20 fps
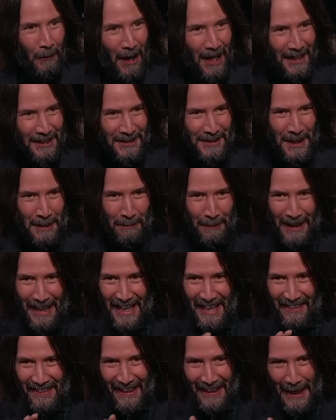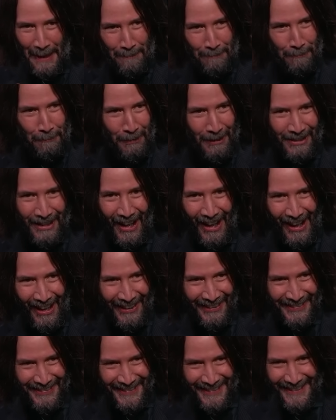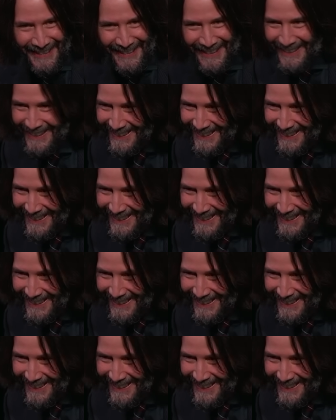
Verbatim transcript: want to play the leprechaun.